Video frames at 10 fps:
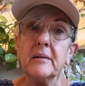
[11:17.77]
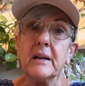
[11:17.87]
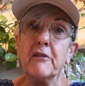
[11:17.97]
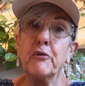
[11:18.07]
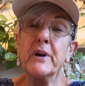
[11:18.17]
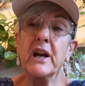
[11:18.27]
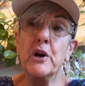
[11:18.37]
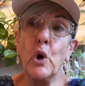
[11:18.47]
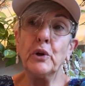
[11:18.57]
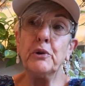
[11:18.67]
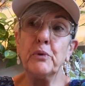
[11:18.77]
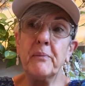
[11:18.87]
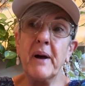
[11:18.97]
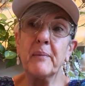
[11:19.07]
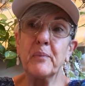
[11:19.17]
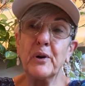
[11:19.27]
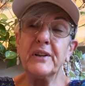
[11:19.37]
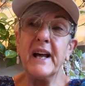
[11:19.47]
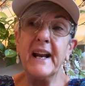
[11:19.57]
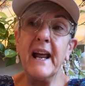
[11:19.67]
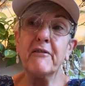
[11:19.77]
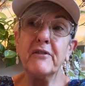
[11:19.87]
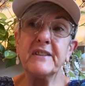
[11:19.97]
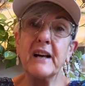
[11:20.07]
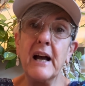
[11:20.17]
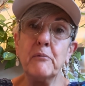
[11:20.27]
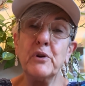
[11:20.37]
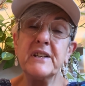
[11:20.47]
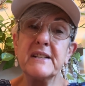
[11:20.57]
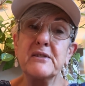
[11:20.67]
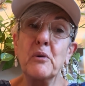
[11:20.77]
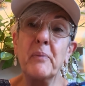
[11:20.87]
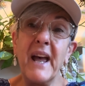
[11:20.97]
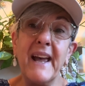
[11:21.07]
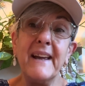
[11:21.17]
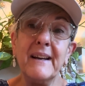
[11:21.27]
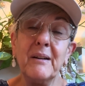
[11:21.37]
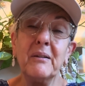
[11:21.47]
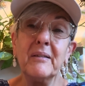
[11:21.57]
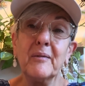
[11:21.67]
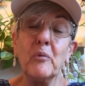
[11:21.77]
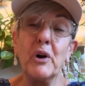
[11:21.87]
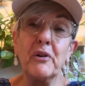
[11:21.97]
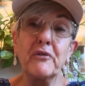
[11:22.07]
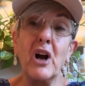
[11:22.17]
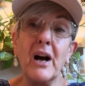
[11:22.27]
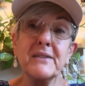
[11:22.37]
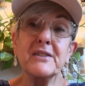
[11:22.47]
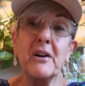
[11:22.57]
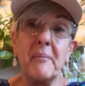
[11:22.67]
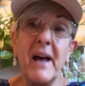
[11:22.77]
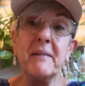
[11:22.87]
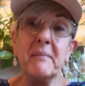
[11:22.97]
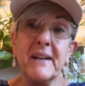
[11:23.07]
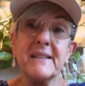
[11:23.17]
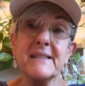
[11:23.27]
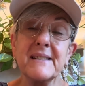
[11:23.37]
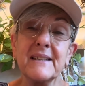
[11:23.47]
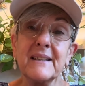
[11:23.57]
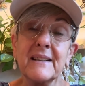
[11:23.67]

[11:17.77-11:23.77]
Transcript: If we can only remember that every time we disobey one of God's commandments,